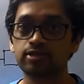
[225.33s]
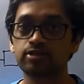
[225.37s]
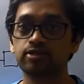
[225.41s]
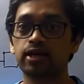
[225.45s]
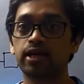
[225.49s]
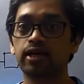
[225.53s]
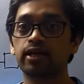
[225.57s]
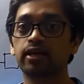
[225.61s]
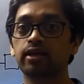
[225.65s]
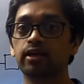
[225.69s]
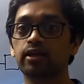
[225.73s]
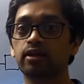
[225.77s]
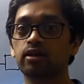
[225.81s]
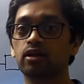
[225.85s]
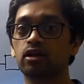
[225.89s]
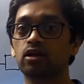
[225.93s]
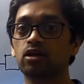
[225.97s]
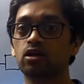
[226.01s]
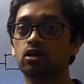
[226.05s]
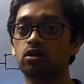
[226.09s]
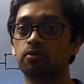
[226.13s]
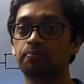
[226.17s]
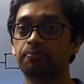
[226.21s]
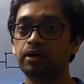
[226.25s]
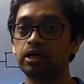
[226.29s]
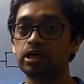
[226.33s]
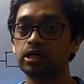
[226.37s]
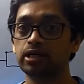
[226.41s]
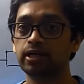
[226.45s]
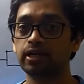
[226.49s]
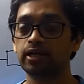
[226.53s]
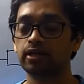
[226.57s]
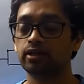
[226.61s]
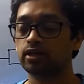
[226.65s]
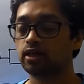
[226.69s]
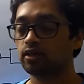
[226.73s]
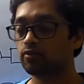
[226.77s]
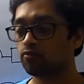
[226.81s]
staying in the
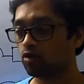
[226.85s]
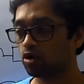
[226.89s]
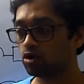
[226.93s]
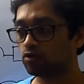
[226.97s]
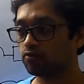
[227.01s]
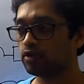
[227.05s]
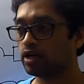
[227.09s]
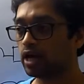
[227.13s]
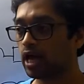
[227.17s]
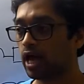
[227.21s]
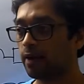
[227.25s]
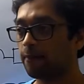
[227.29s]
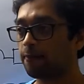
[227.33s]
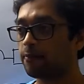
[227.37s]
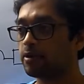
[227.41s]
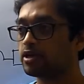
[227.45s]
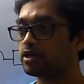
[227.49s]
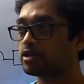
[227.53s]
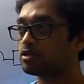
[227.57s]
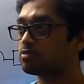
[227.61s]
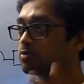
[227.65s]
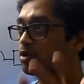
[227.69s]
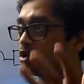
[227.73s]
building, then what will happen is,